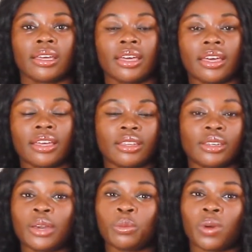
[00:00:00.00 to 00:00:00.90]
uh,
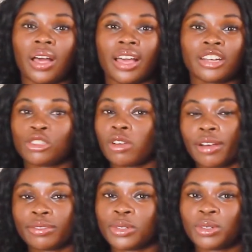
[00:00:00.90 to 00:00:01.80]
network,
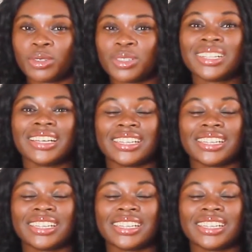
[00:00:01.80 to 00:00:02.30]
travel.